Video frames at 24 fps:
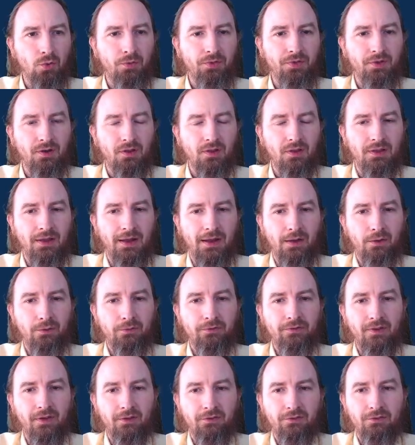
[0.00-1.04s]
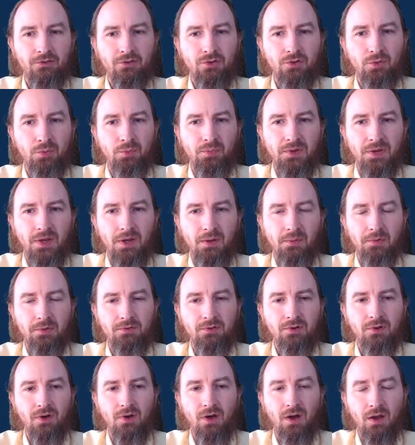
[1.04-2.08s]
that allows us to be able
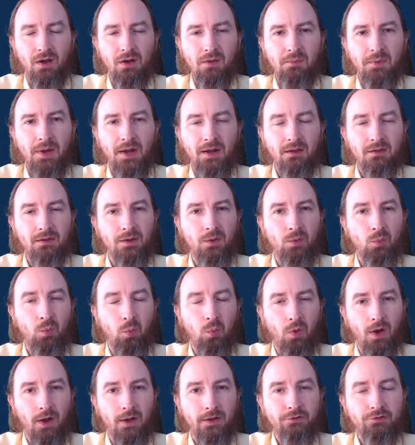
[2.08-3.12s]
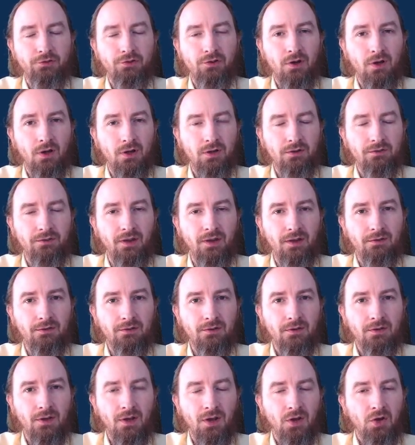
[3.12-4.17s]
to automatically watch content,
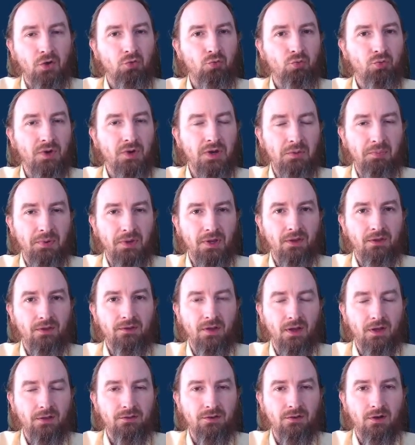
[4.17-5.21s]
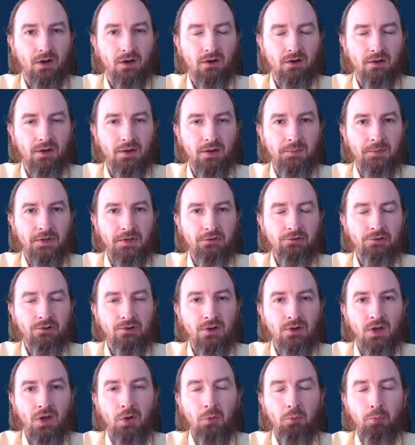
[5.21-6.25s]
rebuild a Docker image,
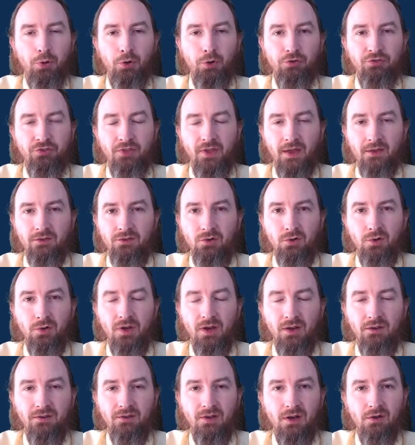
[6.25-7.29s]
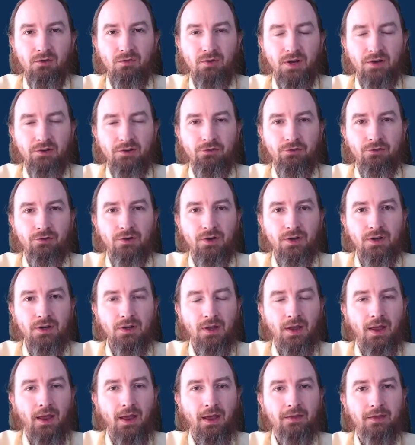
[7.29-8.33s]
push that to a container registry,
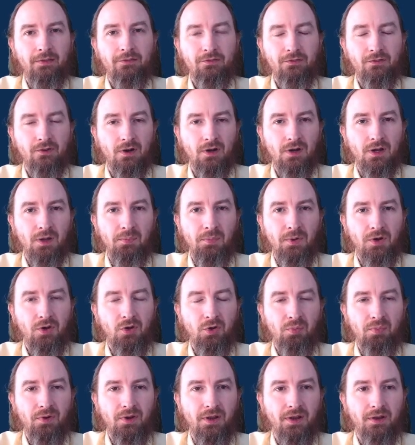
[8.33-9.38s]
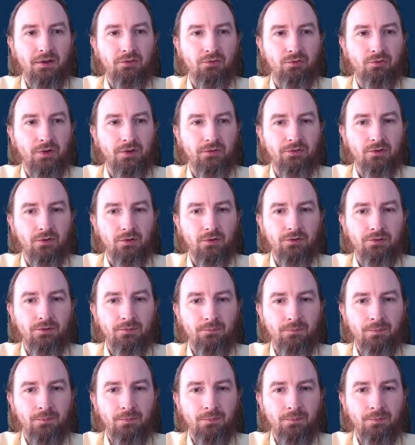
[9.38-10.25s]
and start up a Kubernetes resource.